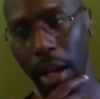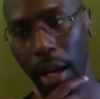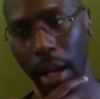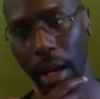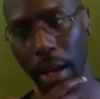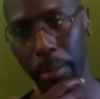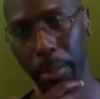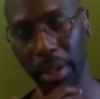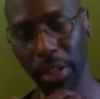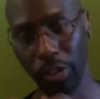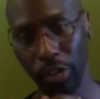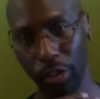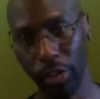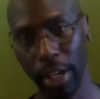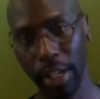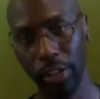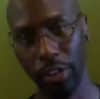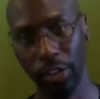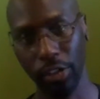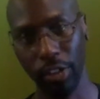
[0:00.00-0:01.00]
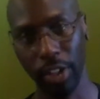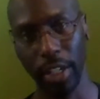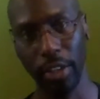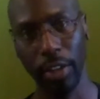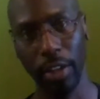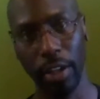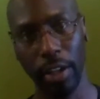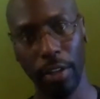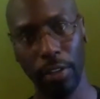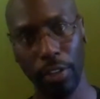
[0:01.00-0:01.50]
Um, but it's great to see
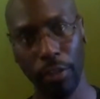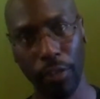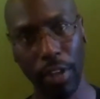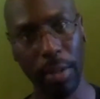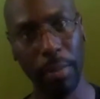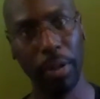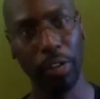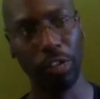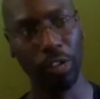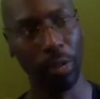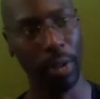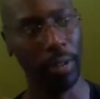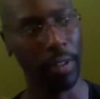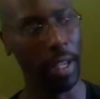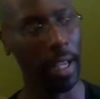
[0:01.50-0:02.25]
the, the females doing